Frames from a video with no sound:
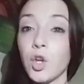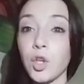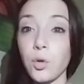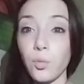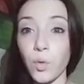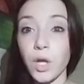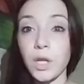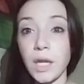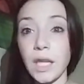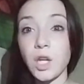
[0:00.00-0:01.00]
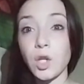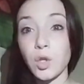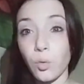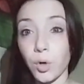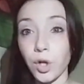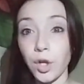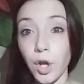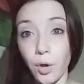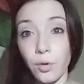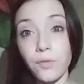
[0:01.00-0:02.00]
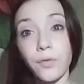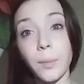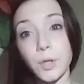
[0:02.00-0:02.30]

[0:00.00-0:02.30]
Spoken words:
you would need your note from